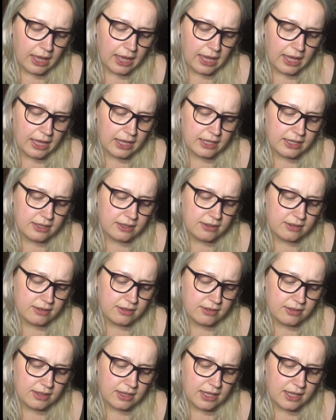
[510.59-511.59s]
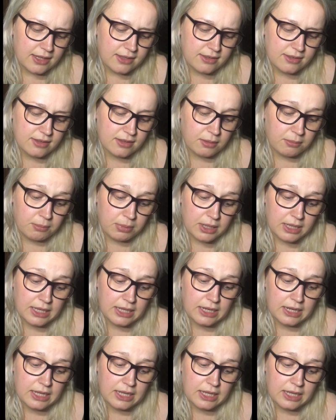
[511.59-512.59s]
And it's
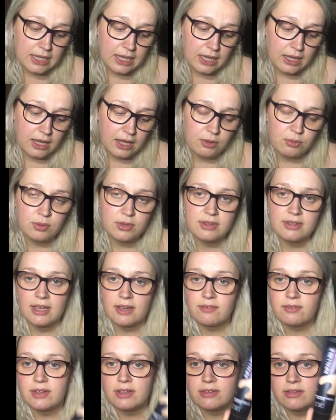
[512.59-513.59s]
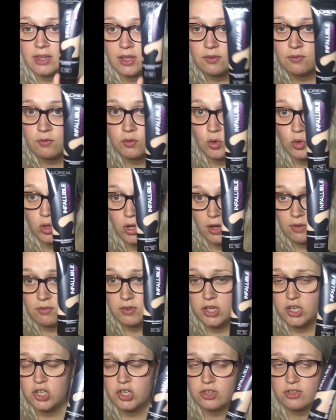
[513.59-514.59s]
completely, I would definitely say full
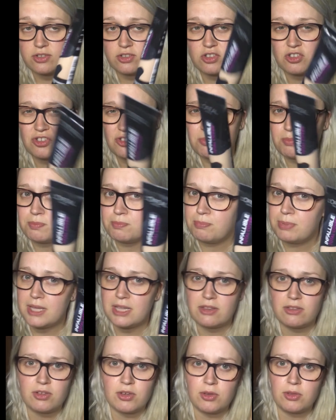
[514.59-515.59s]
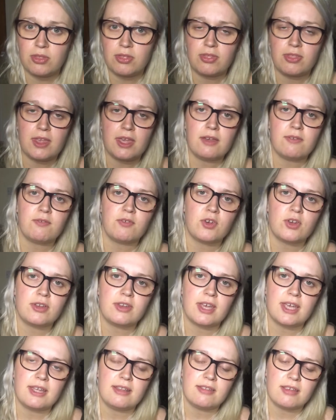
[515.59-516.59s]
coverage. It's a bit too thick for a
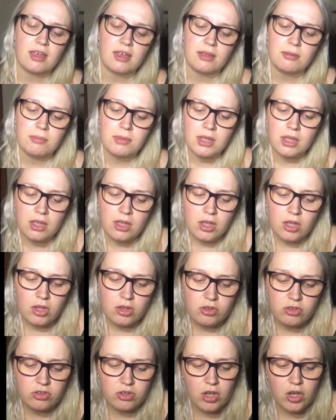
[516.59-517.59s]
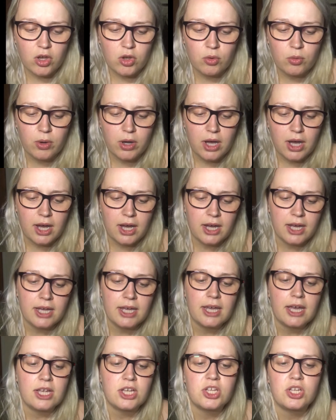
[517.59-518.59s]
daytime, so I
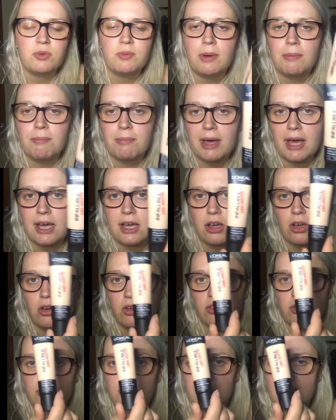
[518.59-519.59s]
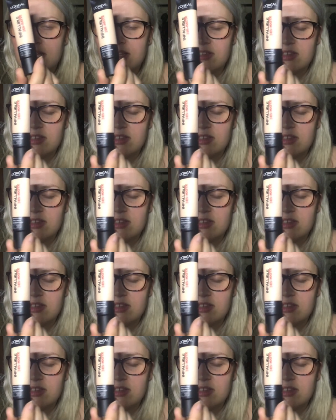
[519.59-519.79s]
actually went back and got some of that.